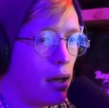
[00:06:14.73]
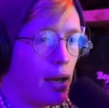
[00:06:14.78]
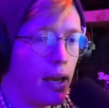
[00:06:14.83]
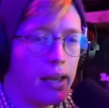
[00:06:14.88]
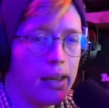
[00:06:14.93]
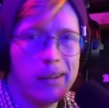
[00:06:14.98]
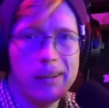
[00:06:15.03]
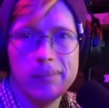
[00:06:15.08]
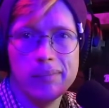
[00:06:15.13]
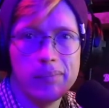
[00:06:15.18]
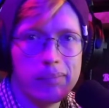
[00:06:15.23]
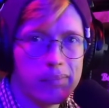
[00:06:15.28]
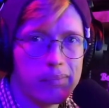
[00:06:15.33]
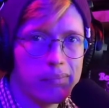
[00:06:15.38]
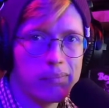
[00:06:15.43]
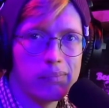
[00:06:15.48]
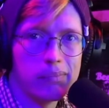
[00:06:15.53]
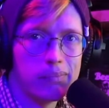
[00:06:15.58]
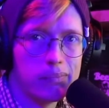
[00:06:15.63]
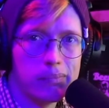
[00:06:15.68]
and
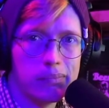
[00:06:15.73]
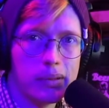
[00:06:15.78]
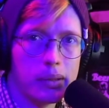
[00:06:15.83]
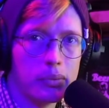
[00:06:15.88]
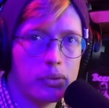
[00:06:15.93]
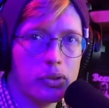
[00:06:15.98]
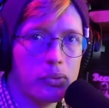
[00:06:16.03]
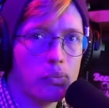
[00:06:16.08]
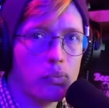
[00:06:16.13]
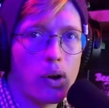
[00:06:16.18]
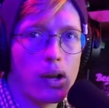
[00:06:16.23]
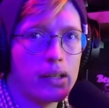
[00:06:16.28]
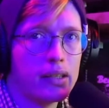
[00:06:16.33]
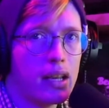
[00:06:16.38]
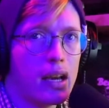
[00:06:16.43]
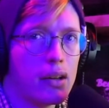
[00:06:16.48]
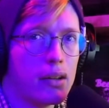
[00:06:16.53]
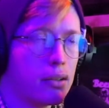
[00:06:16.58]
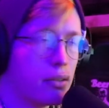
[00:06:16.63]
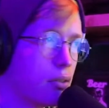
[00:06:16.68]
be able to write
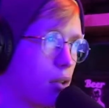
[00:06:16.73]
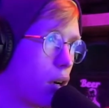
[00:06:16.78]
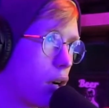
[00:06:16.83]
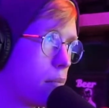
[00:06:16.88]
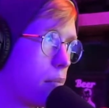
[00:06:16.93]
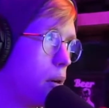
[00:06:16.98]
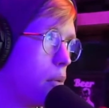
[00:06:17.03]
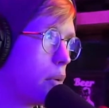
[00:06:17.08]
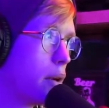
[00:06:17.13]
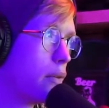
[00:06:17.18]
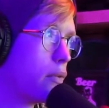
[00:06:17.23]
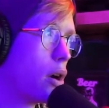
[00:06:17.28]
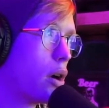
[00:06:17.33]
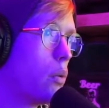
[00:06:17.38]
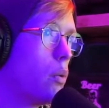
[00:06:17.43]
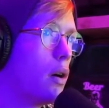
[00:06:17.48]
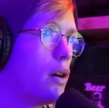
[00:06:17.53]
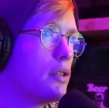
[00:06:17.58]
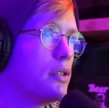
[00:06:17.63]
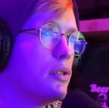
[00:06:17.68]
down and talk about whatever I
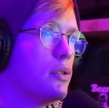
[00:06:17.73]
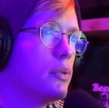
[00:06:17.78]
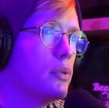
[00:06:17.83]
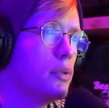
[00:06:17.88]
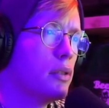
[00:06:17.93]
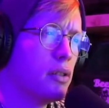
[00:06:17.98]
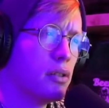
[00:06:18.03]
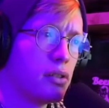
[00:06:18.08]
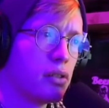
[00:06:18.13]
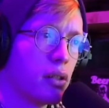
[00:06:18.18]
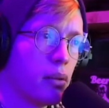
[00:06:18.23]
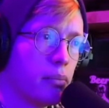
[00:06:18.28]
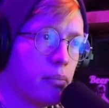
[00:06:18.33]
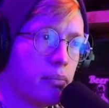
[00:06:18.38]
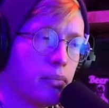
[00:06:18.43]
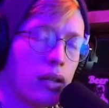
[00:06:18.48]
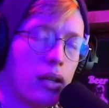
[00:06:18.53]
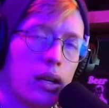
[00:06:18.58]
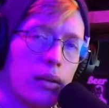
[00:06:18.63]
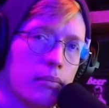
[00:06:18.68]
want to is
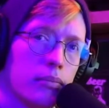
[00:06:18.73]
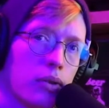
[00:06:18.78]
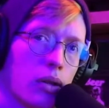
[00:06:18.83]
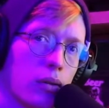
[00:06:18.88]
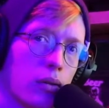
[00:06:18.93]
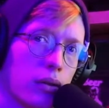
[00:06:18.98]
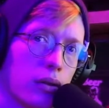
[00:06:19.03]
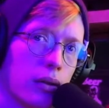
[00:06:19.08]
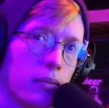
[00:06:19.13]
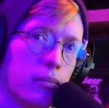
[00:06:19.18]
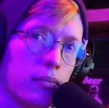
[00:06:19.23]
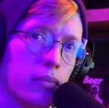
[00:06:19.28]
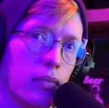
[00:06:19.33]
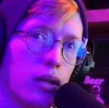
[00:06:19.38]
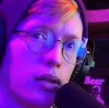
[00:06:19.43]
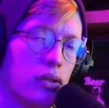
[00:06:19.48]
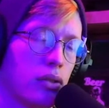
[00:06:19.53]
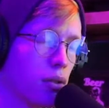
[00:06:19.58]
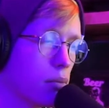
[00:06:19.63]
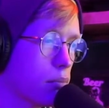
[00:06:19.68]
something that I'm totally
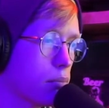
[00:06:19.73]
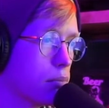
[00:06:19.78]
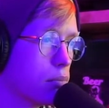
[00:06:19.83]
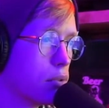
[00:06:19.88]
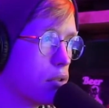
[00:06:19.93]
into.